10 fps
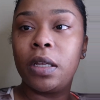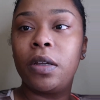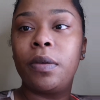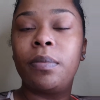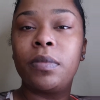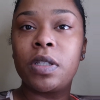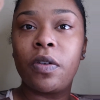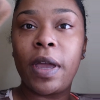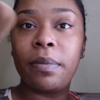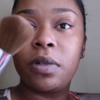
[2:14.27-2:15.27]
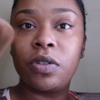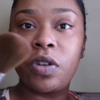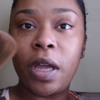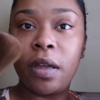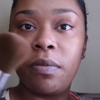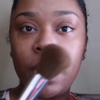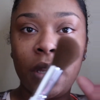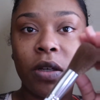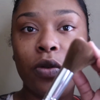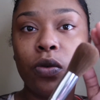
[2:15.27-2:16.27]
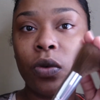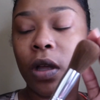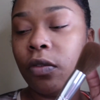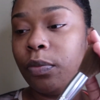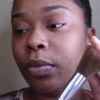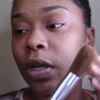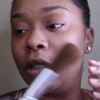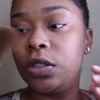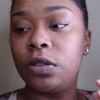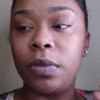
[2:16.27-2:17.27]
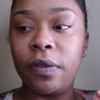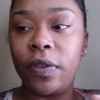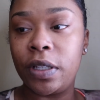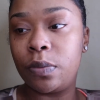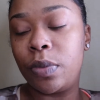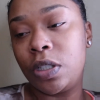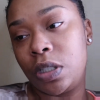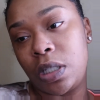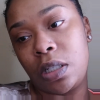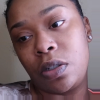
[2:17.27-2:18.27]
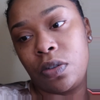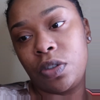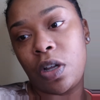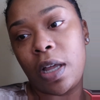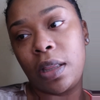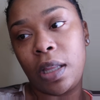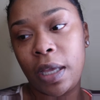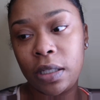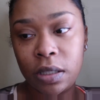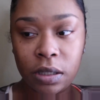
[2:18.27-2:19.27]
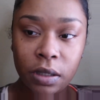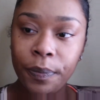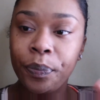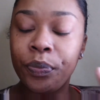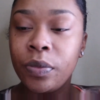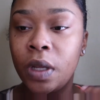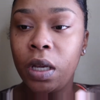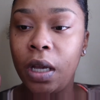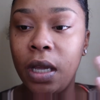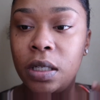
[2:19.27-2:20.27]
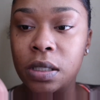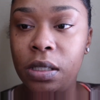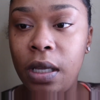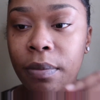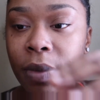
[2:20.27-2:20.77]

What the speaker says: am so happy to try out my new e.l.f. brush, my face brush, because I told y'all I like to kind of set